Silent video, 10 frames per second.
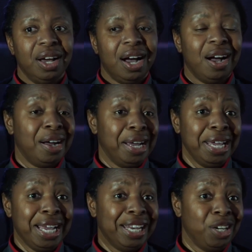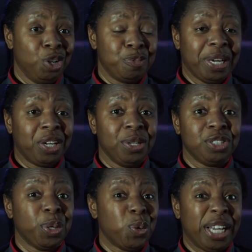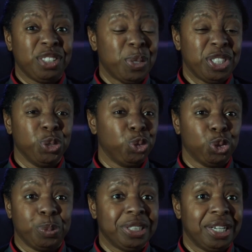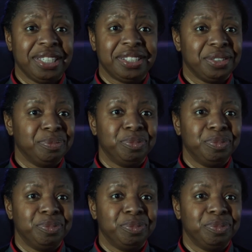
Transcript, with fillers: I and a lot of my colleagues were quite we're still traumatized.